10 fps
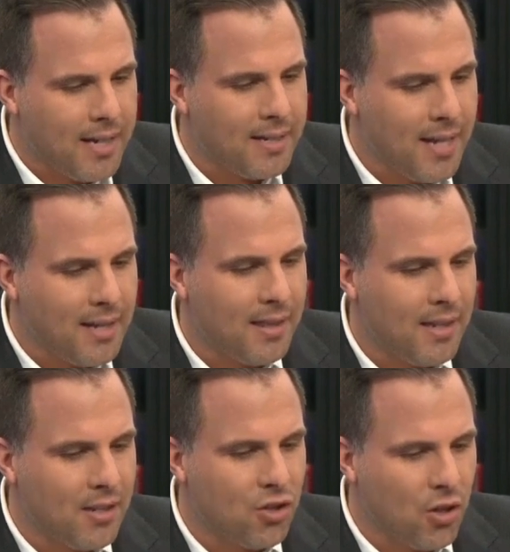said
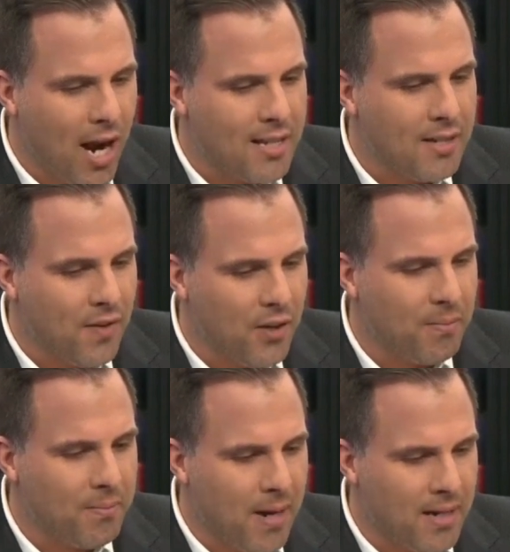that trans folk
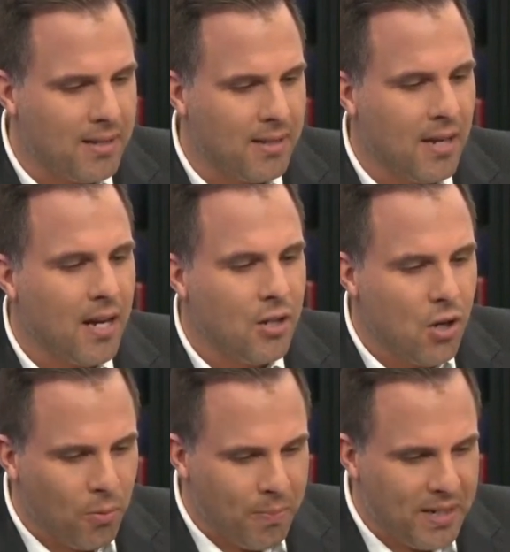must
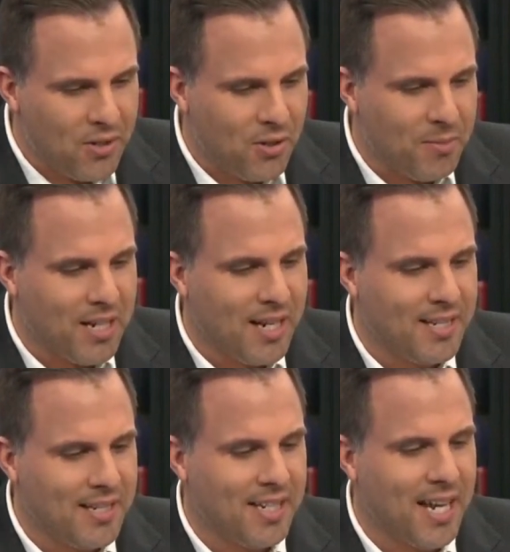not be
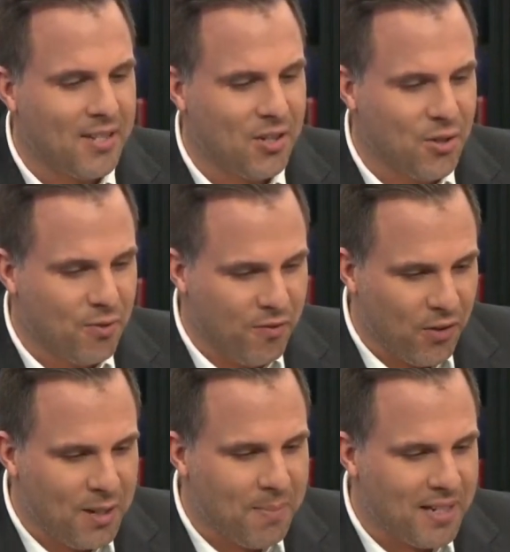discriminated against and should
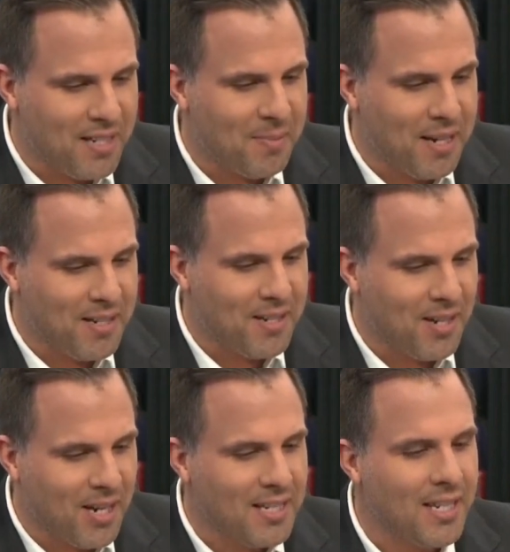fully participate in
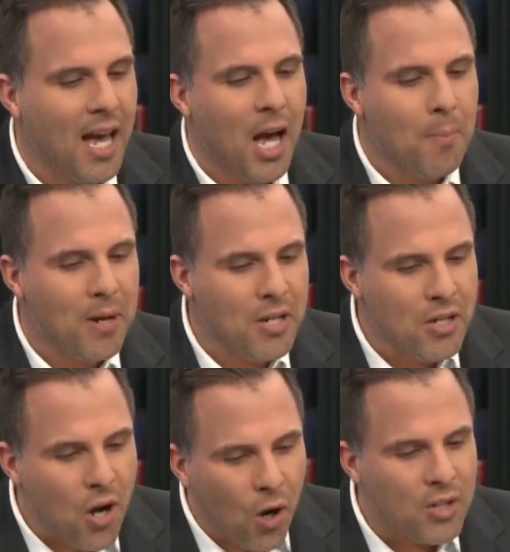society, but
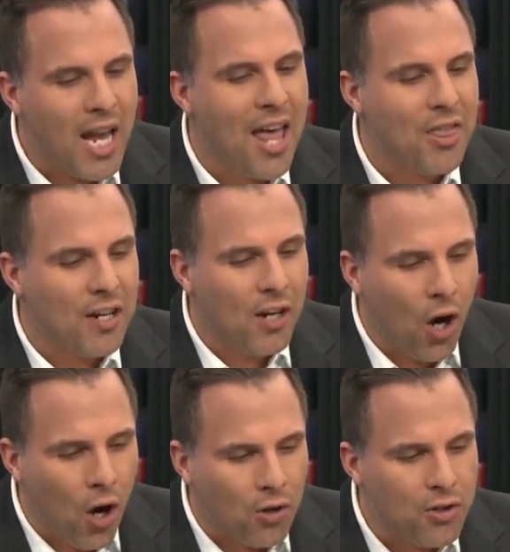not at the
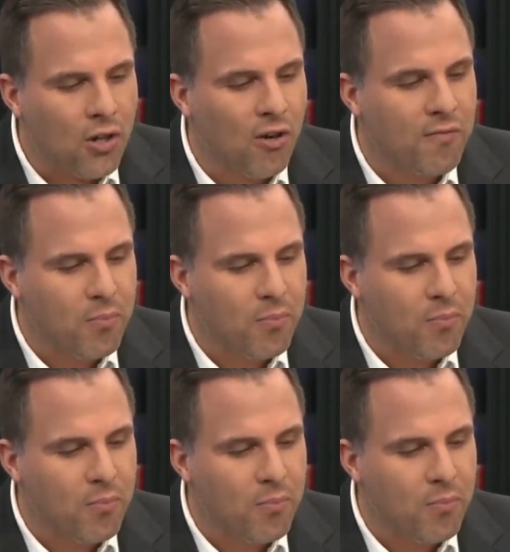cost of